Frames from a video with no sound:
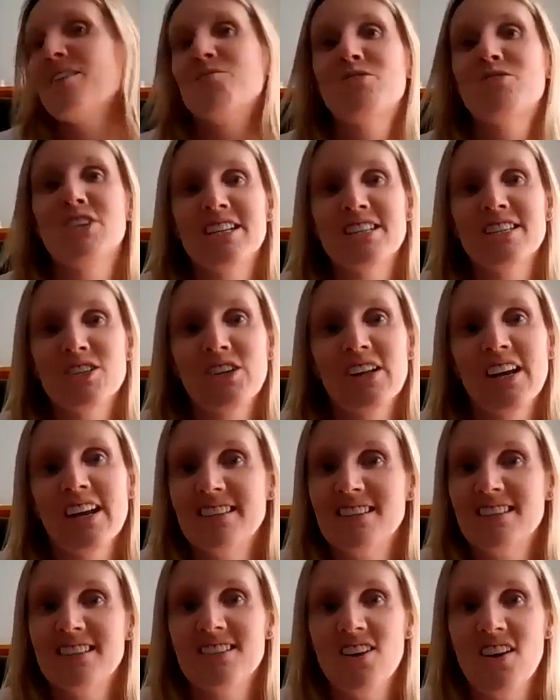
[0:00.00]
Gentle
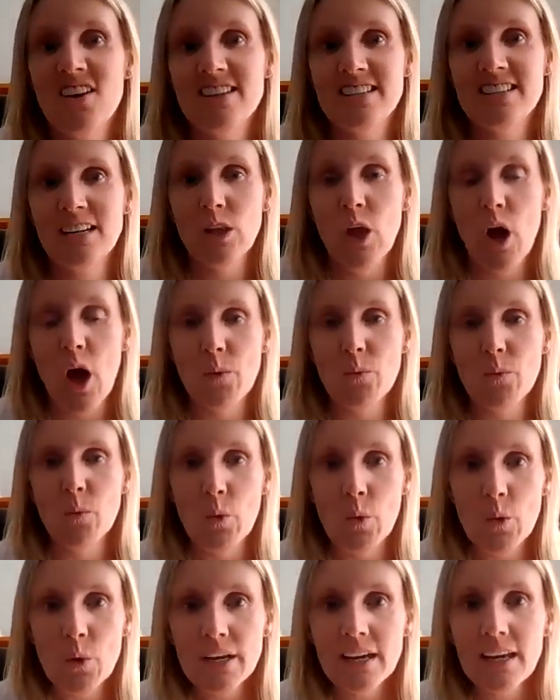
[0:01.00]
exercising like
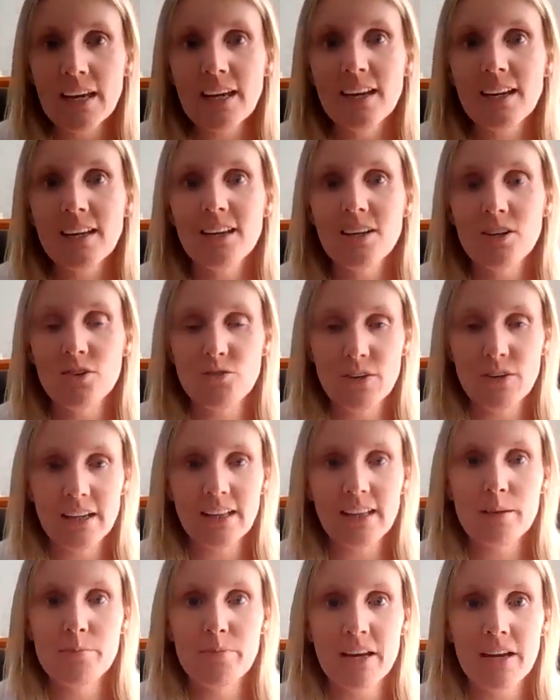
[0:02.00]
walking can
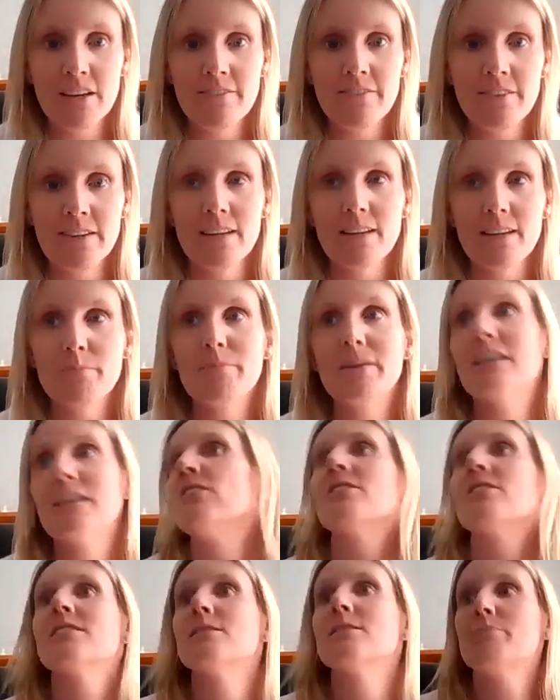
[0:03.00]
really benefit,
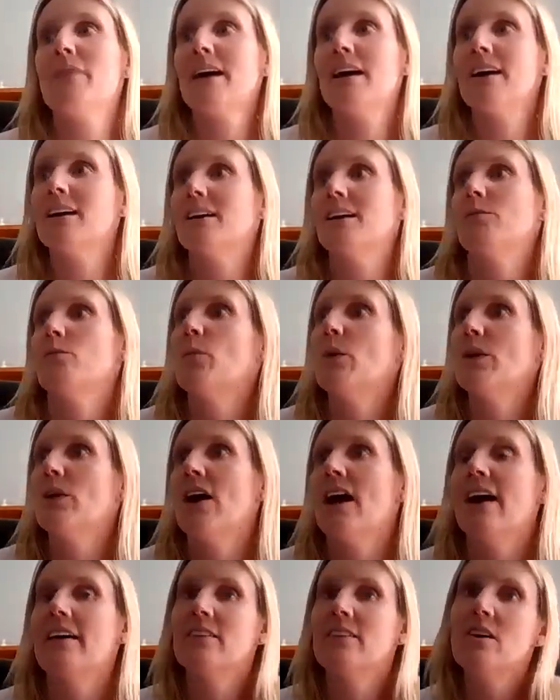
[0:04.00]
because back when
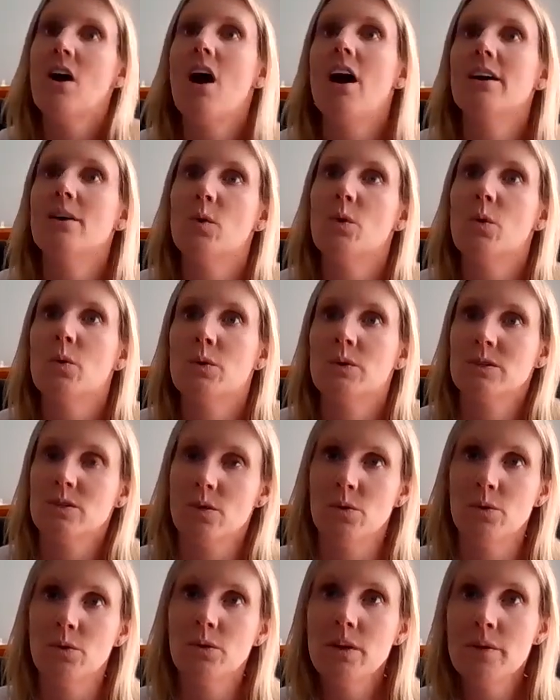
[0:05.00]
I had the high
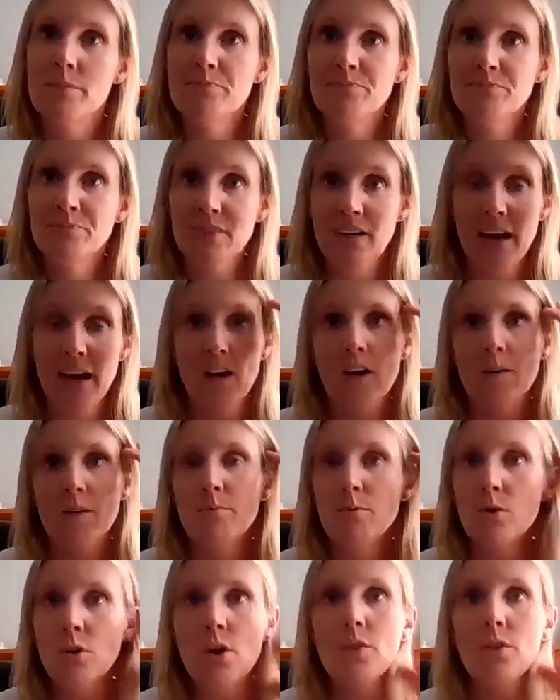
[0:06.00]
cortisol and I'd
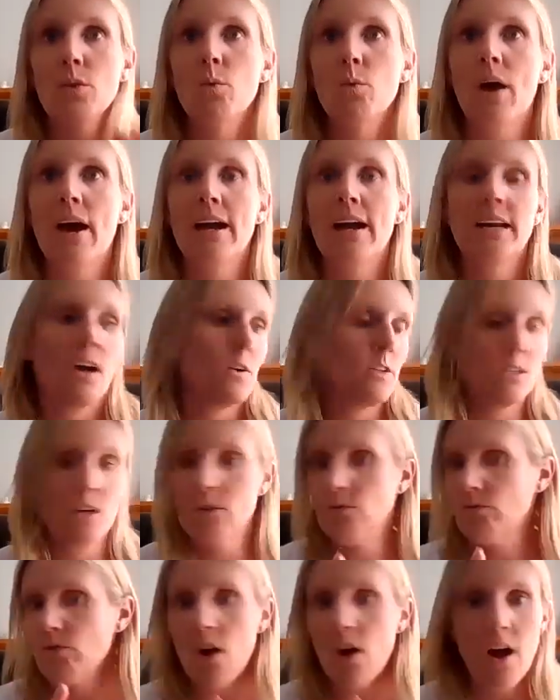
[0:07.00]
put on the weight, I was
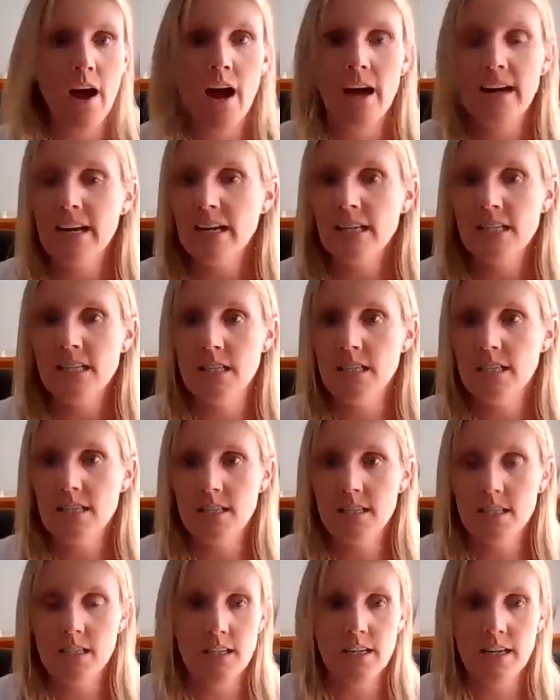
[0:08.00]
like, right, I need to
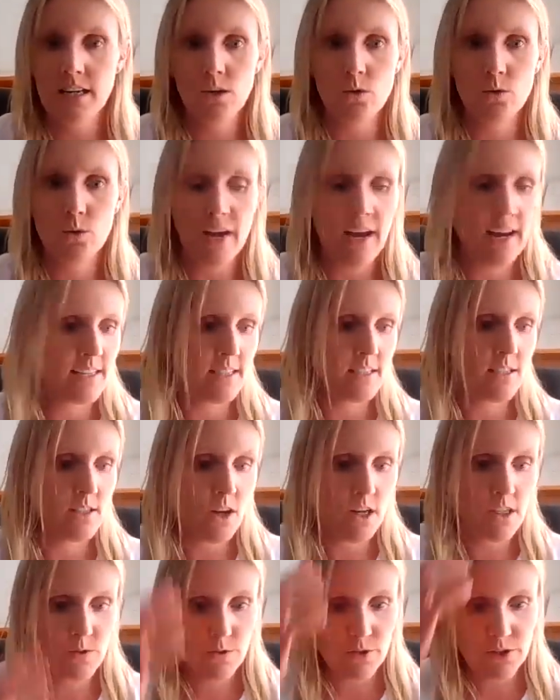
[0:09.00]
just get a good
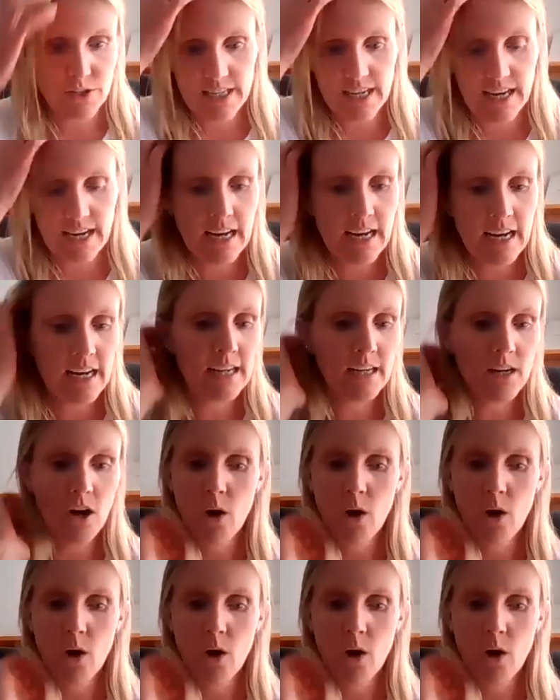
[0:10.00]
exercise routine.